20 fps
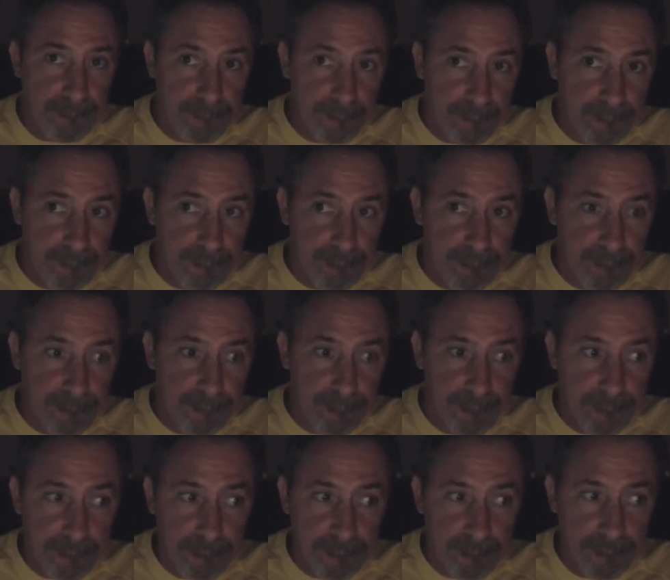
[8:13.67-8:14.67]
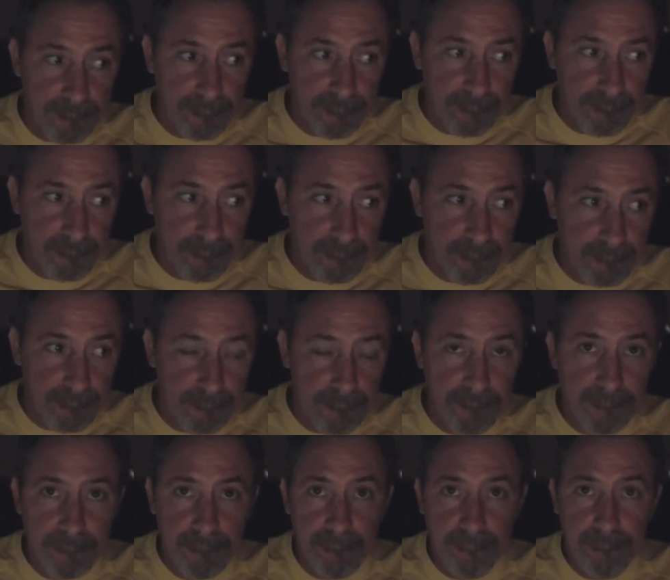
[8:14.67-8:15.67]

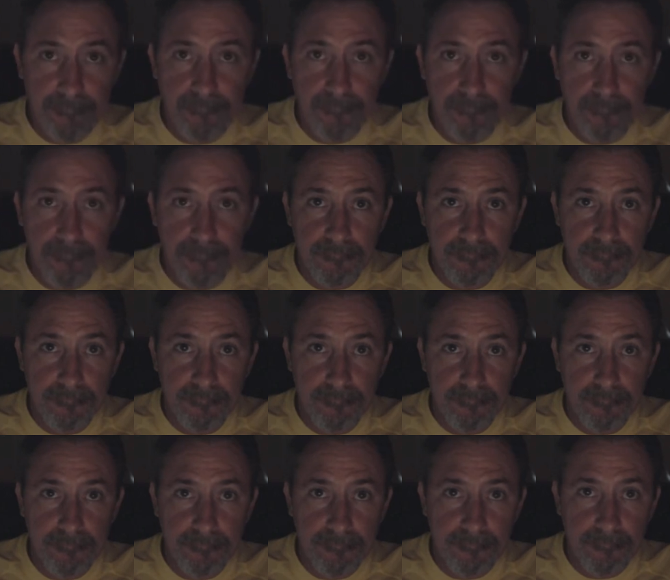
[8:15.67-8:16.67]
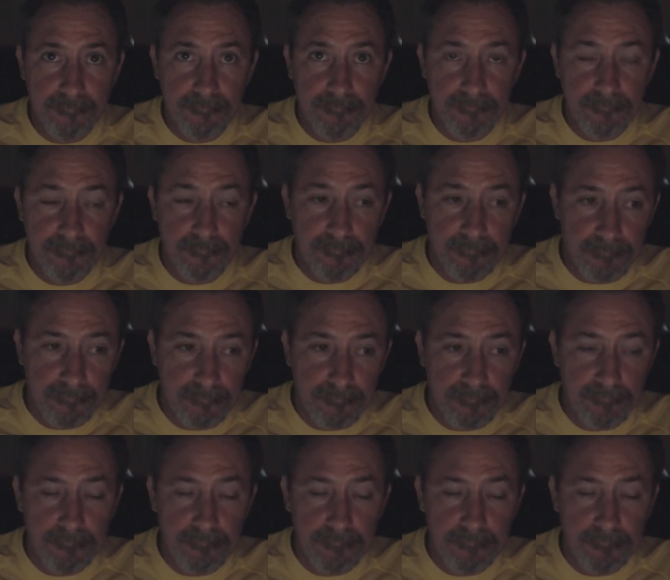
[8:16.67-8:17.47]
Nothing is said.